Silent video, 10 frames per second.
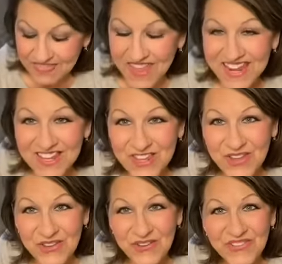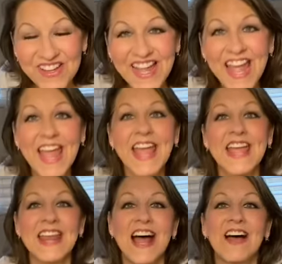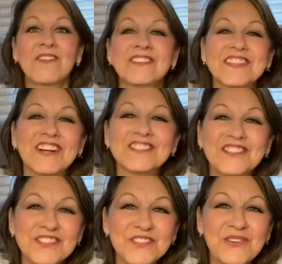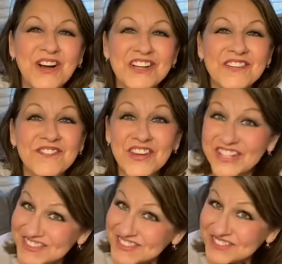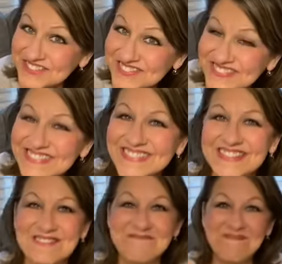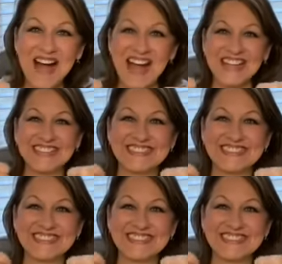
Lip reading: Thank you, and I will talk to you all very soon. Bye.